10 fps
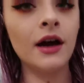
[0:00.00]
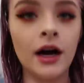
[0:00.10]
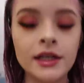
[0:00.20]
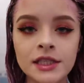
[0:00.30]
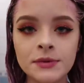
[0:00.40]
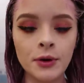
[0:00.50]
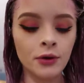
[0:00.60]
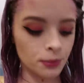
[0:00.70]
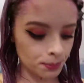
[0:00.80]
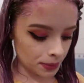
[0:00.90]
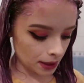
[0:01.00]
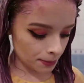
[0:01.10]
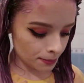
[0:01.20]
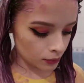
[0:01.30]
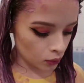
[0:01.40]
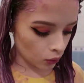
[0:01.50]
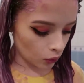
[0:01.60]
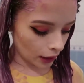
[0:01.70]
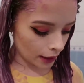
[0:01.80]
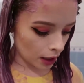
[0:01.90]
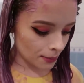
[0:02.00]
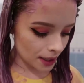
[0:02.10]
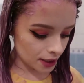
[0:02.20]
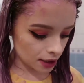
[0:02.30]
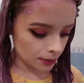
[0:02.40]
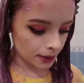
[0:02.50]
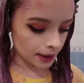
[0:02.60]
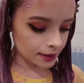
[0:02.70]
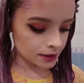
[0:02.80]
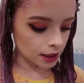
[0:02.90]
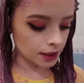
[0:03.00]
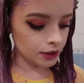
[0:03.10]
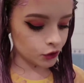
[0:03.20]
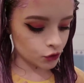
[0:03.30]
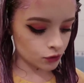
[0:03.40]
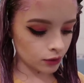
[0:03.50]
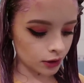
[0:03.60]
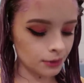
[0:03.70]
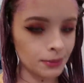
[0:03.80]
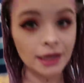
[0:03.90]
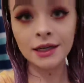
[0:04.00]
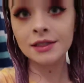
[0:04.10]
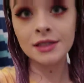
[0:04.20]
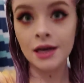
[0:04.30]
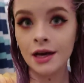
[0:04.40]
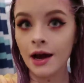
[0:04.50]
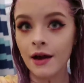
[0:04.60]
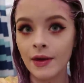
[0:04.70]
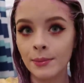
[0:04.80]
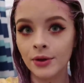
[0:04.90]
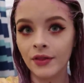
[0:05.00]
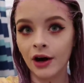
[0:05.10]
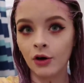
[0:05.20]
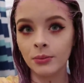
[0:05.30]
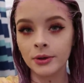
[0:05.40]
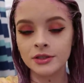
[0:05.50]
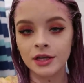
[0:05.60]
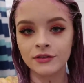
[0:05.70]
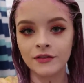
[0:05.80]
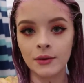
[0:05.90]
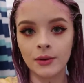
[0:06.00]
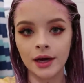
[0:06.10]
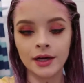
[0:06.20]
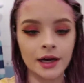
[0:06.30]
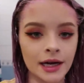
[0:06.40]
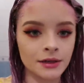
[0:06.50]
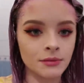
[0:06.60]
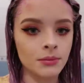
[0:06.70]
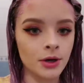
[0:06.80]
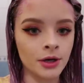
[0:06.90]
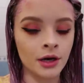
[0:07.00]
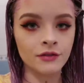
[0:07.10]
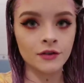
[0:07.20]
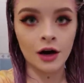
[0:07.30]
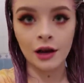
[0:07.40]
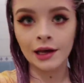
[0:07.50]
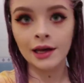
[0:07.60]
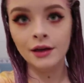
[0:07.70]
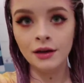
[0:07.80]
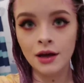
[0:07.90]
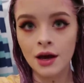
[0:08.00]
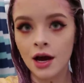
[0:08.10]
I did put on a bit more, like I made up a slightly stronger mix and then put that on because I felt like I hadn't put enough colour in.